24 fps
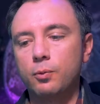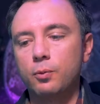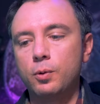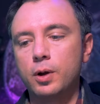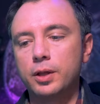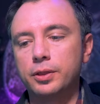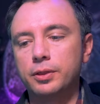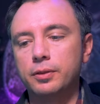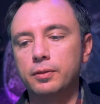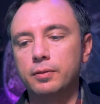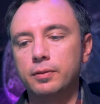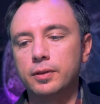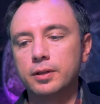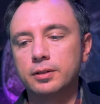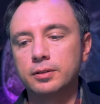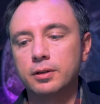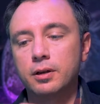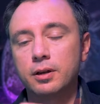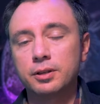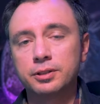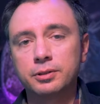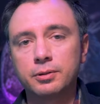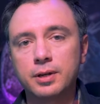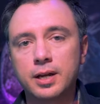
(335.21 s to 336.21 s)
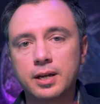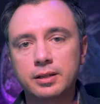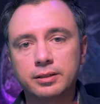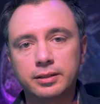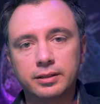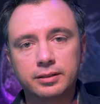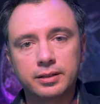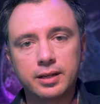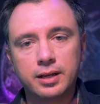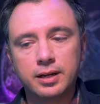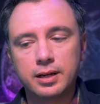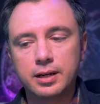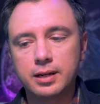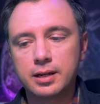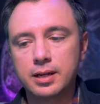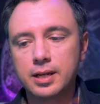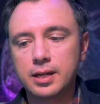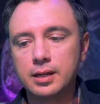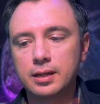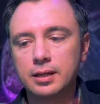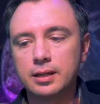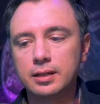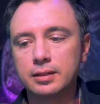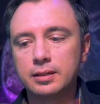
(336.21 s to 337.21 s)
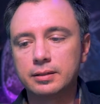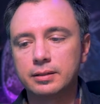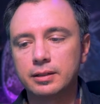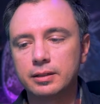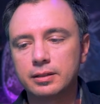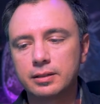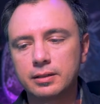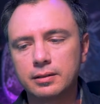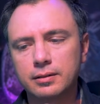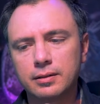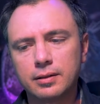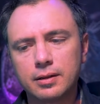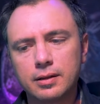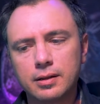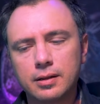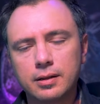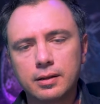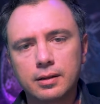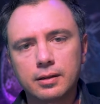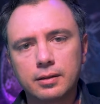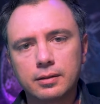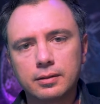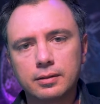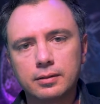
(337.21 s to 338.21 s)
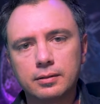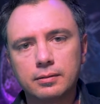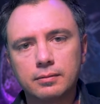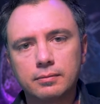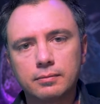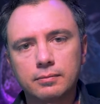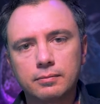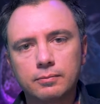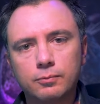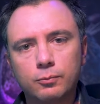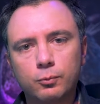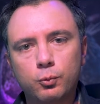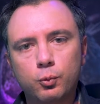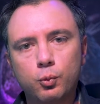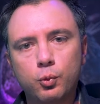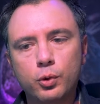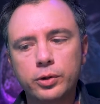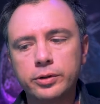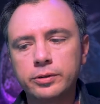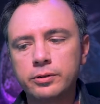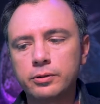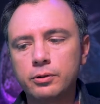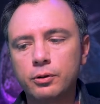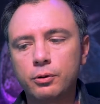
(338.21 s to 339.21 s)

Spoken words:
what this also has that's kind of neat is this wooden